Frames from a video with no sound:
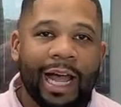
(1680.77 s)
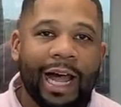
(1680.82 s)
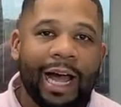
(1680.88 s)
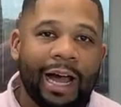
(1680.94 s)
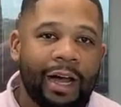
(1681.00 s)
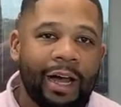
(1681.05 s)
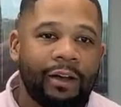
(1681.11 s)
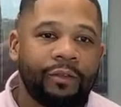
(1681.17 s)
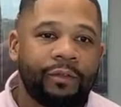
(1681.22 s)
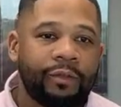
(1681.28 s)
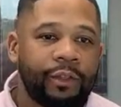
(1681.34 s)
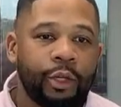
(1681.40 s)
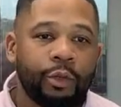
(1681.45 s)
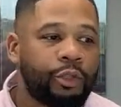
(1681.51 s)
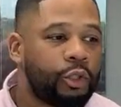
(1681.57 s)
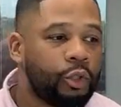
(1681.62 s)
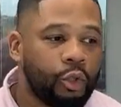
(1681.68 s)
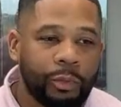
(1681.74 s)
Live
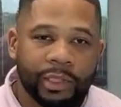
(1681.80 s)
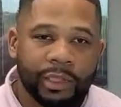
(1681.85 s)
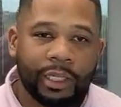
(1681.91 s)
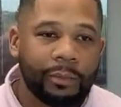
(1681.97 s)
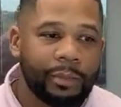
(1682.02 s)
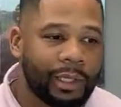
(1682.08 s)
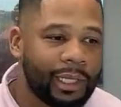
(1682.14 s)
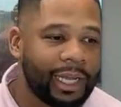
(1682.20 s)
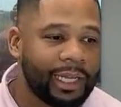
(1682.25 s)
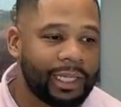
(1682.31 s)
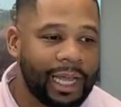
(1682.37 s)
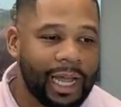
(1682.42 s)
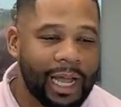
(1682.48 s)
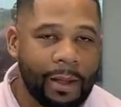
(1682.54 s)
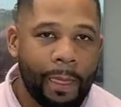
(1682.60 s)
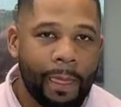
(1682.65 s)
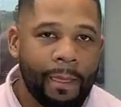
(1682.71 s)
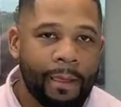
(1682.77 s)
YouTube or something like
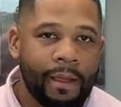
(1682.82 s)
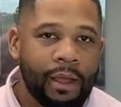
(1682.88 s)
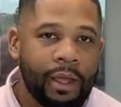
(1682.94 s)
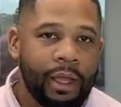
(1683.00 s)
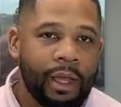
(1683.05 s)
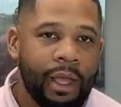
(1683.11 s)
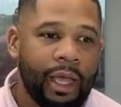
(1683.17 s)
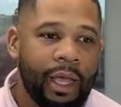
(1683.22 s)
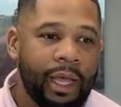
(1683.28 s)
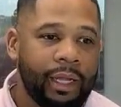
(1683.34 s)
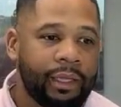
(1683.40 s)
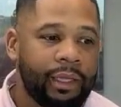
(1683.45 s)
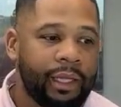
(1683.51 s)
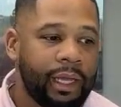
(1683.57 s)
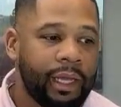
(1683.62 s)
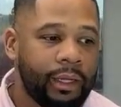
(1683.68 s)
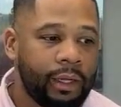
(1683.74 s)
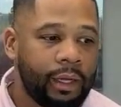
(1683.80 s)
that and
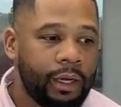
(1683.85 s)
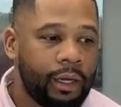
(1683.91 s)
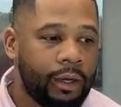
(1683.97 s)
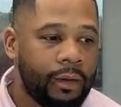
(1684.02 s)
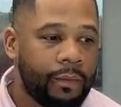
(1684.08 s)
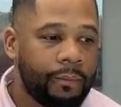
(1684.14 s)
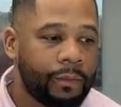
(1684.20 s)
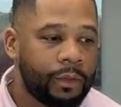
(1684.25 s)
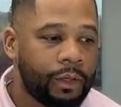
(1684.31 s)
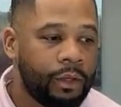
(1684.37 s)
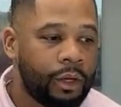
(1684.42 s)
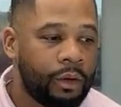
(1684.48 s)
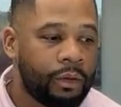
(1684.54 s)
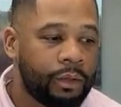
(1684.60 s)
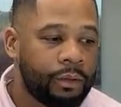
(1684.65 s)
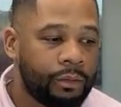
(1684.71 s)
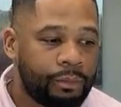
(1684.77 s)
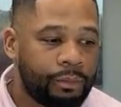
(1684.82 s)
then um, you
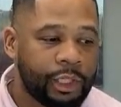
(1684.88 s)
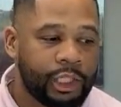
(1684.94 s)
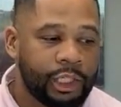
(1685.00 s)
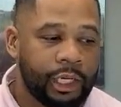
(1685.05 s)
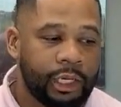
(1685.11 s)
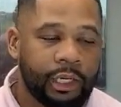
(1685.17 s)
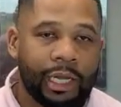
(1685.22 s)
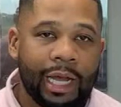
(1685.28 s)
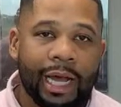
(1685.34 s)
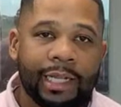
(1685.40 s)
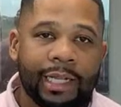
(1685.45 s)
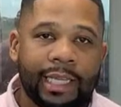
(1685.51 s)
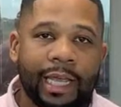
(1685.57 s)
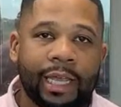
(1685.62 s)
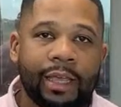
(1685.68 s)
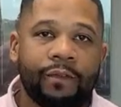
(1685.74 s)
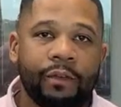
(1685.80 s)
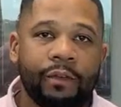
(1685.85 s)
know put your
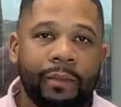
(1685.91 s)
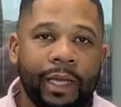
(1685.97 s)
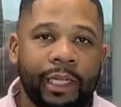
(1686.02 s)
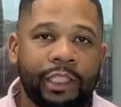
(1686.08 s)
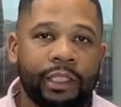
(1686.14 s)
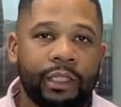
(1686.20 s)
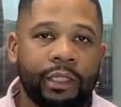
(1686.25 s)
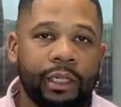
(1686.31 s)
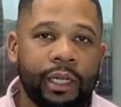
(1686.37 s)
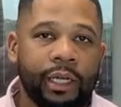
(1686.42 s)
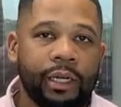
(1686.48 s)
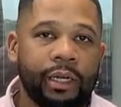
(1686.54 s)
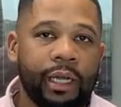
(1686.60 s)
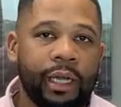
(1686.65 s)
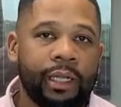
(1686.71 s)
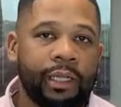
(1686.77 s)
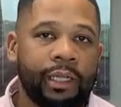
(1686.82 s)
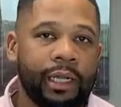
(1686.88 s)
contact information in there
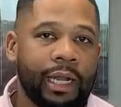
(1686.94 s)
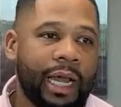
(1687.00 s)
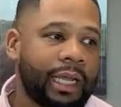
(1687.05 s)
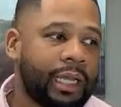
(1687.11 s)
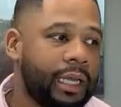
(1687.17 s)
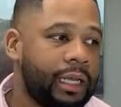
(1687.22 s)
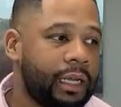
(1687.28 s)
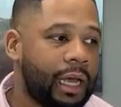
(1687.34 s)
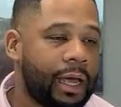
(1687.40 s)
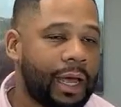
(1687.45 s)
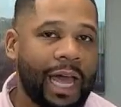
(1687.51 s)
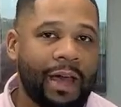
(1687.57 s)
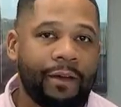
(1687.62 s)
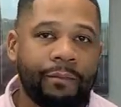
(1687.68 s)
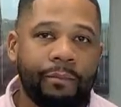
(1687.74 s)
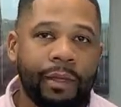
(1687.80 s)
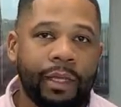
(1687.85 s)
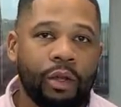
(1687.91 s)
and then i can uh,
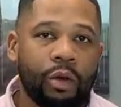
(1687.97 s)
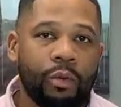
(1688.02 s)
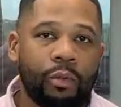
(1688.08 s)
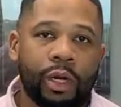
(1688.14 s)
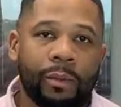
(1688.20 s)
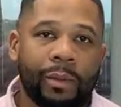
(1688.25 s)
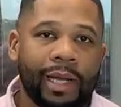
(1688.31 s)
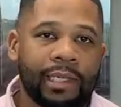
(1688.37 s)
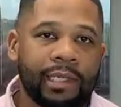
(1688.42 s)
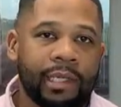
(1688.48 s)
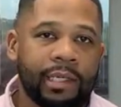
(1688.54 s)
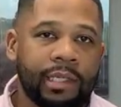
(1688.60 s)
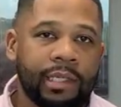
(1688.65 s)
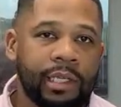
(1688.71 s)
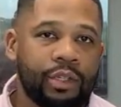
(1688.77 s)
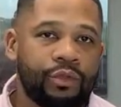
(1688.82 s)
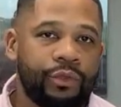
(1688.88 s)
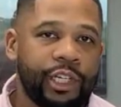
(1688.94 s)
have me or one of my
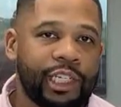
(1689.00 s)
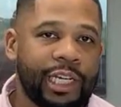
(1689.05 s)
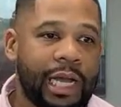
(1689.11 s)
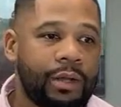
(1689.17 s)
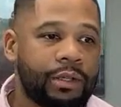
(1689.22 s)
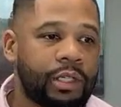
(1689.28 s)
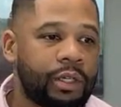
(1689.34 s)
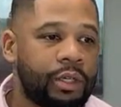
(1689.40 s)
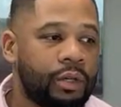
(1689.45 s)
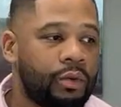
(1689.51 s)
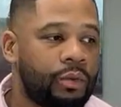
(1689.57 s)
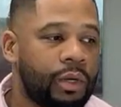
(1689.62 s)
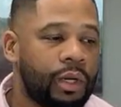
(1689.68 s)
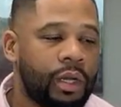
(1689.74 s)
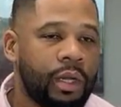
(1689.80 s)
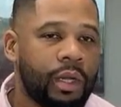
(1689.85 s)
assistants reach out to you